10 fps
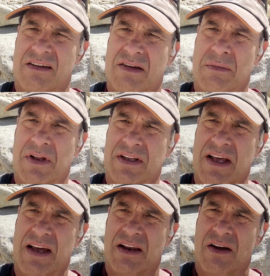something like
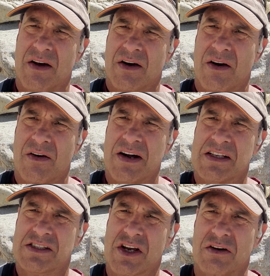that. All
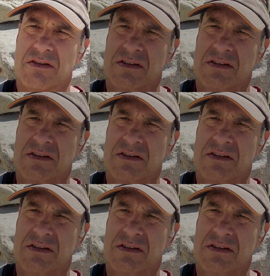right, see you.